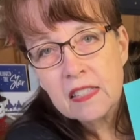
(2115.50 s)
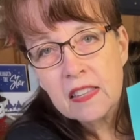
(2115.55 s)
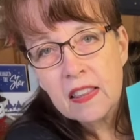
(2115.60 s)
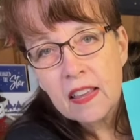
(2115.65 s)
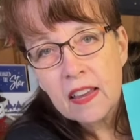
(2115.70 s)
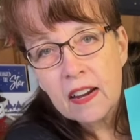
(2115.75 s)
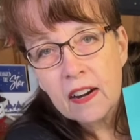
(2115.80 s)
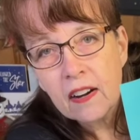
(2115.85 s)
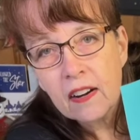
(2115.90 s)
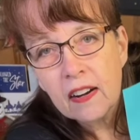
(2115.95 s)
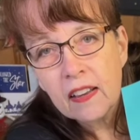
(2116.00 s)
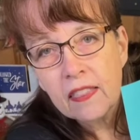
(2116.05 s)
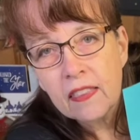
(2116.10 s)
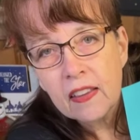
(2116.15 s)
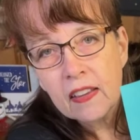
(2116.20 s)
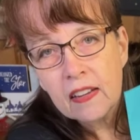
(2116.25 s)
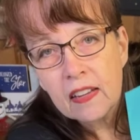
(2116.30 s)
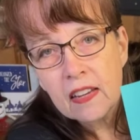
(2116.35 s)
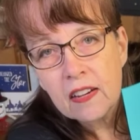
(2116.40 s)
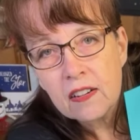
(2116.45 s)

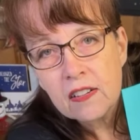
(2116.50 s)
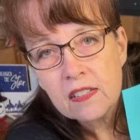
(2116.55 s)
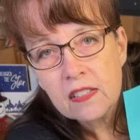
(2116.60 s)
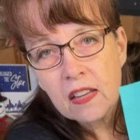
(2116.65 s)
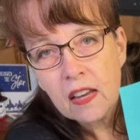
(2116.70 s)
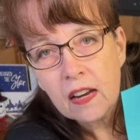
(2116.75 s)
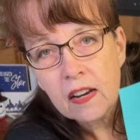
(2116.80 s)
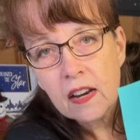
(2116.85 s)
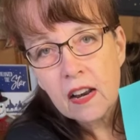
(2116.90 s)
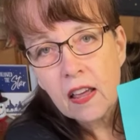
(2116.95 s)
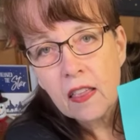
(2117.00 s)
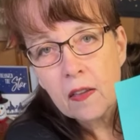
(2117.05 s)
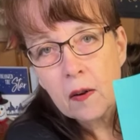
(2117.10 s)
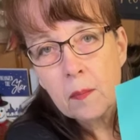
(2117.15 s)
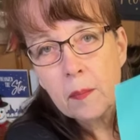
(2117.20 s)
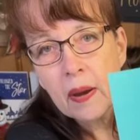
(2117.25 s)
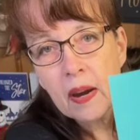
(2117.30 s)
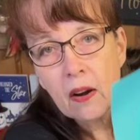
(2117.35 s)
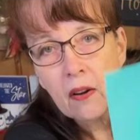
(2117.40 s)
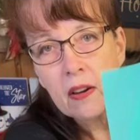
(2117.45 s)
mirror, not mirror,
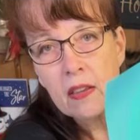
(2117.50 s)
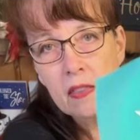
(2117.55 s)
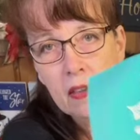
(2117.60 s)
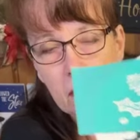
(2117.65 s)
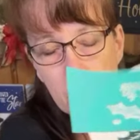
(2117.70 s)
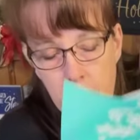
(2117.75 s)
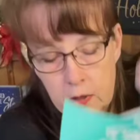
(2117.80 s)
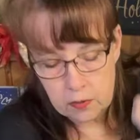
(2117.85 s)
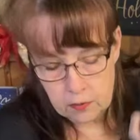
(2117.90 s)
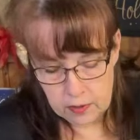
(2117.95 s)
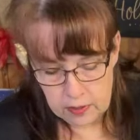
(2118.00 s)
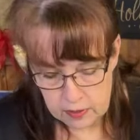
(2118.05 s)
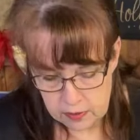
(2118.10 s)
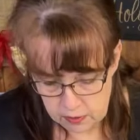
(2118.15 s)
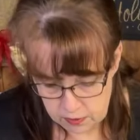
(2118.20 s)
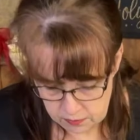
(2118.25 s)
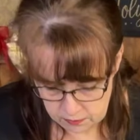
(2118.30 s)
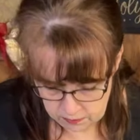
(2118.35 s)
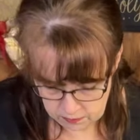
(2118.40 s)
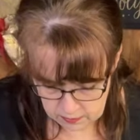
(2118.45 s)
but this should
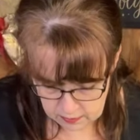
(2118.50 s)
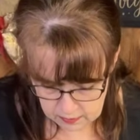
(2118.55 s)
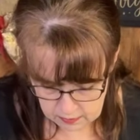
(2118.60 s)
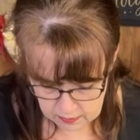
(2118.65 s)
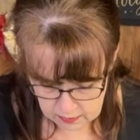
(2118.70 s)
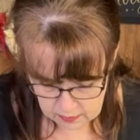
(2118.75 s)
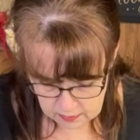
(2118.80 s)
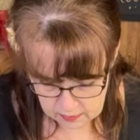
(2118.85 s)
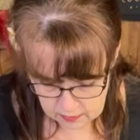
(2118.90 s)
line